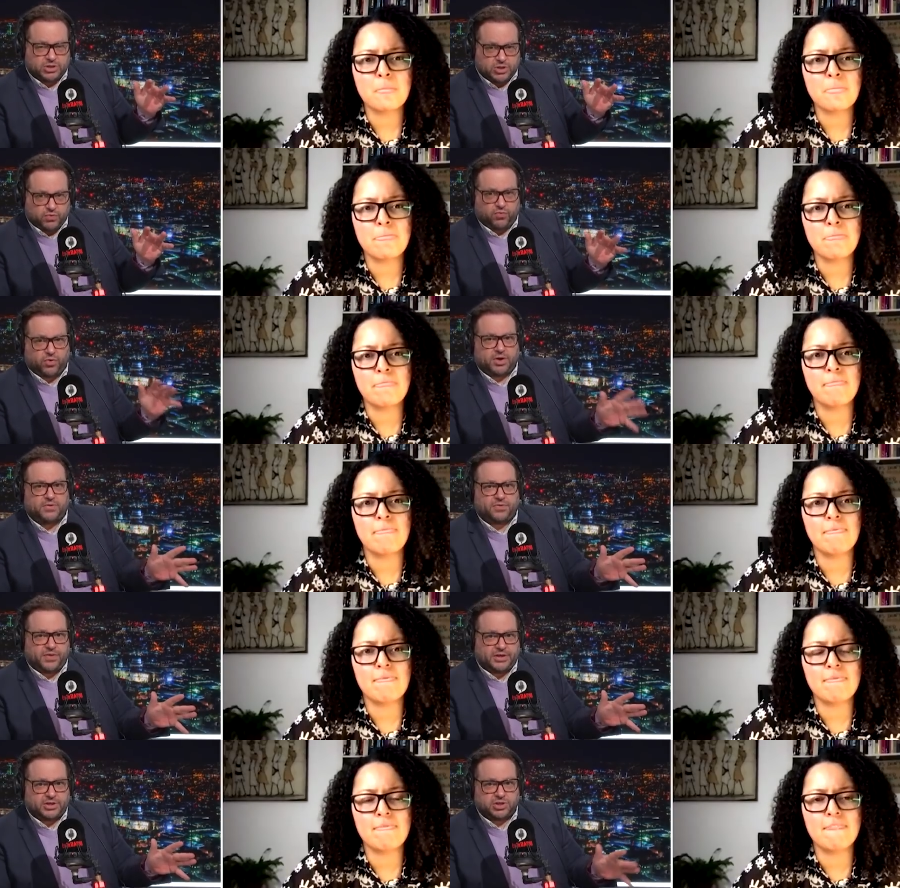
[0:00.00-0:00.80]
Speaker 1: is the right
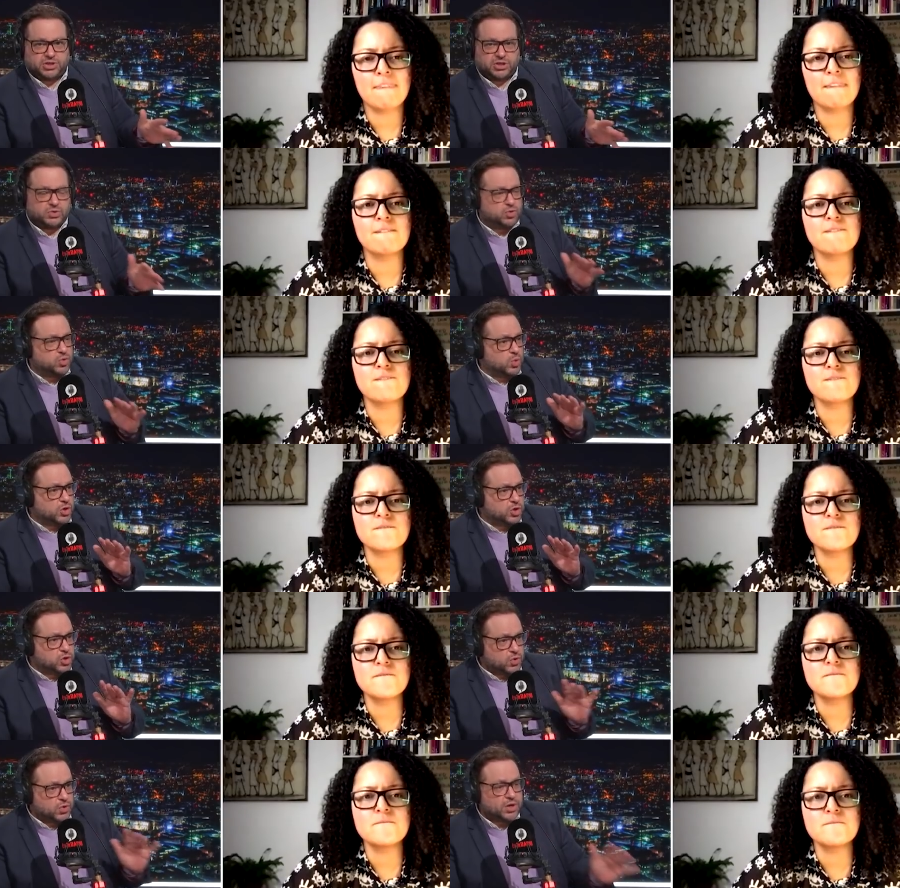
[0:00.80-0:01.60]
thing to do. You are
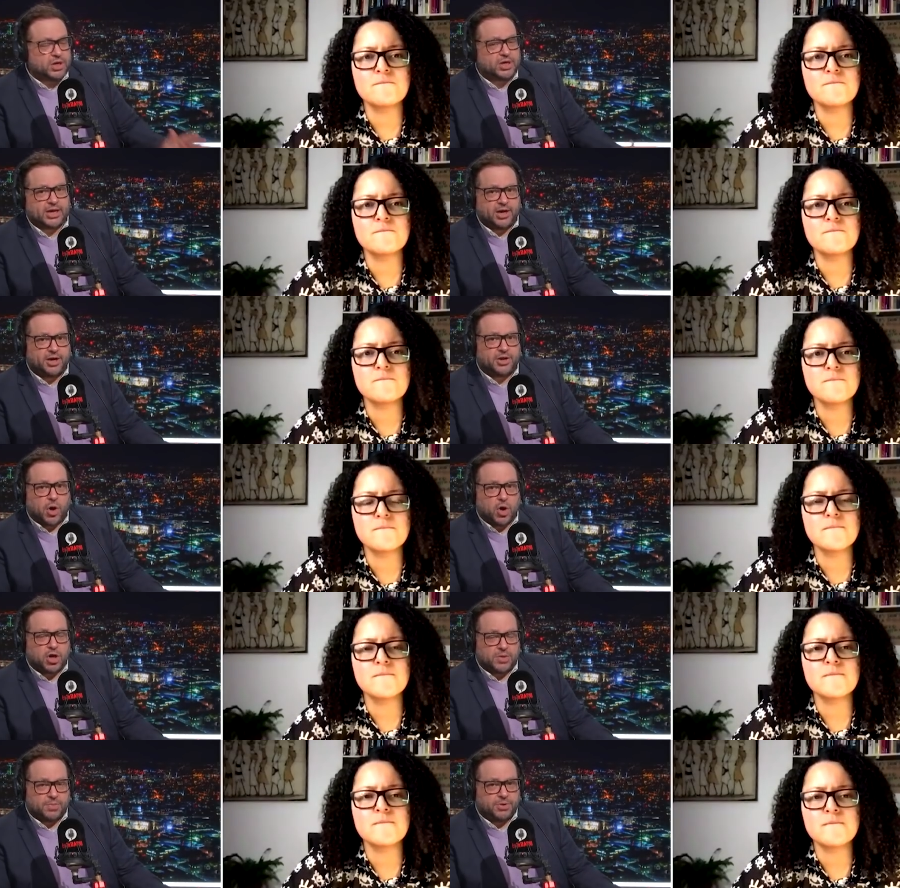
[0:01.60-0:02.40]
not going to get an
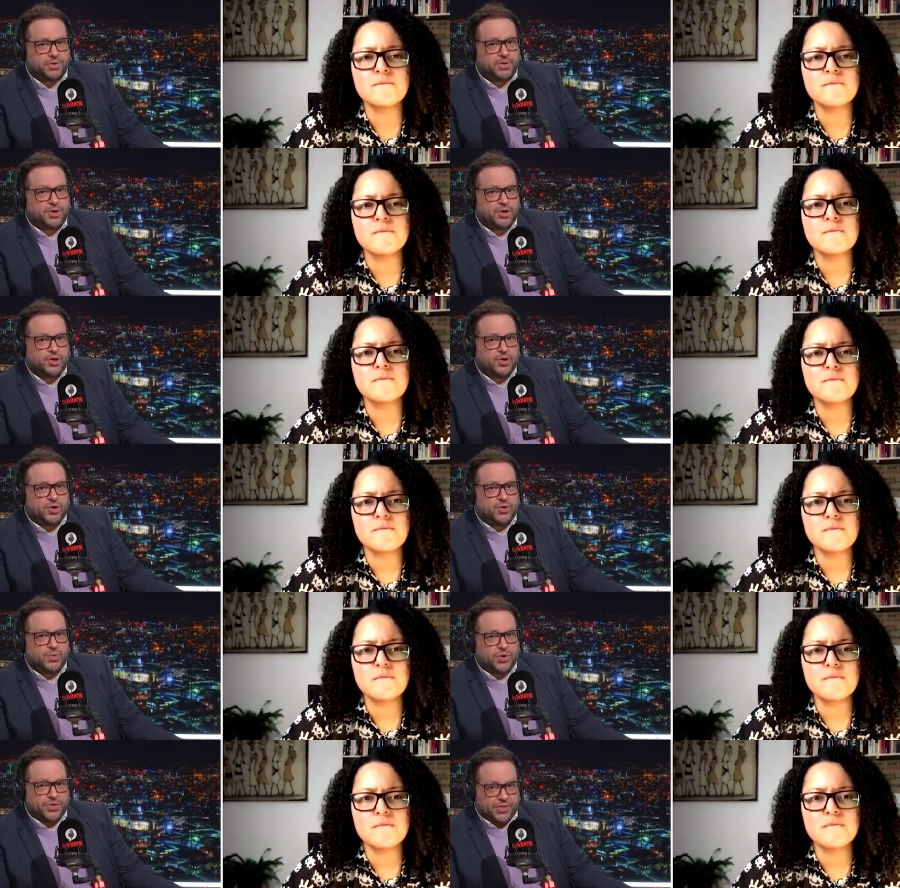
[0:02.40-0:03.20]
argument
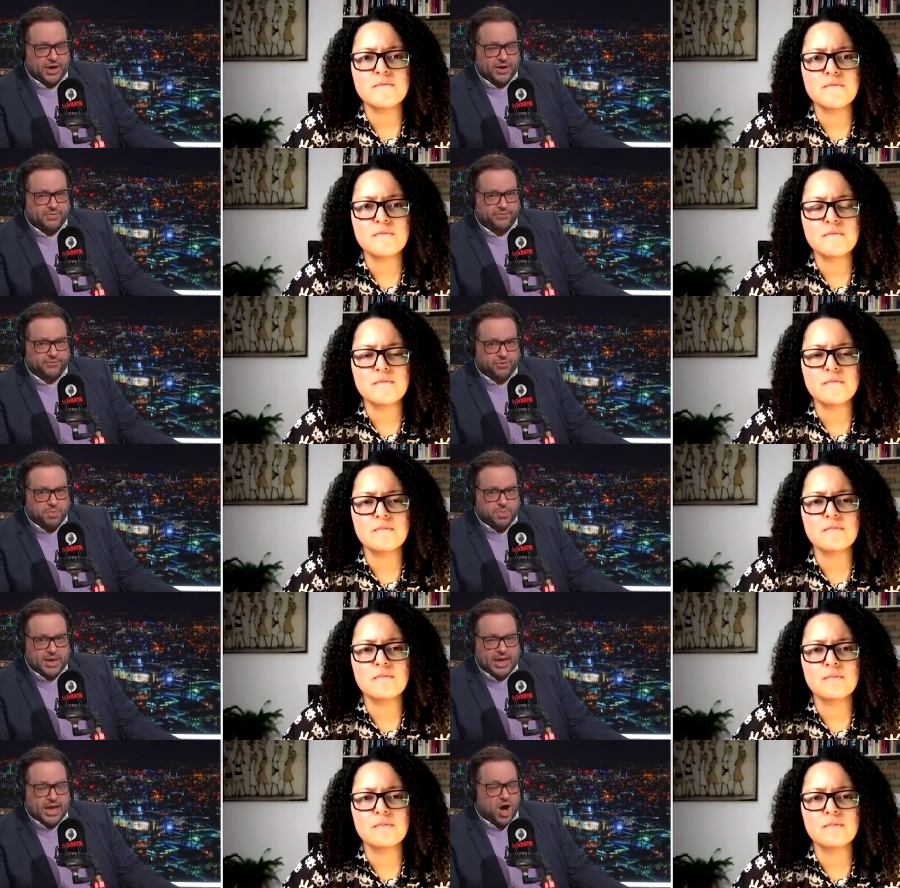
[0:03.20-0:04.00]
with that from
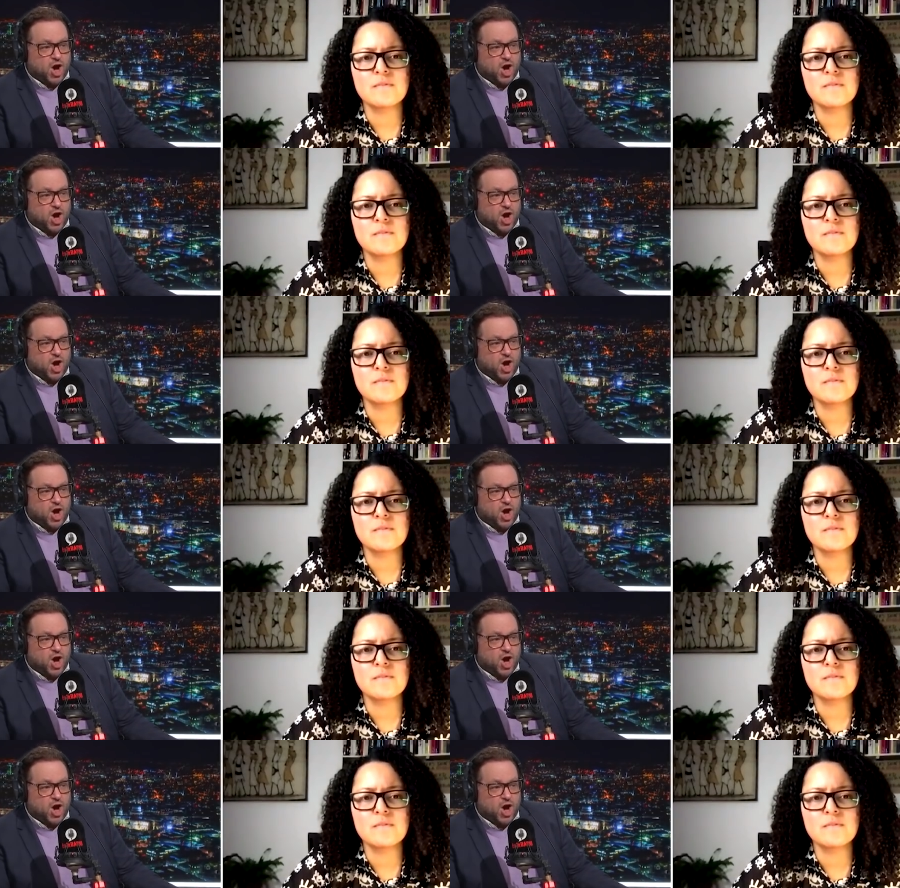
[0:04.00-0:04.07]
me.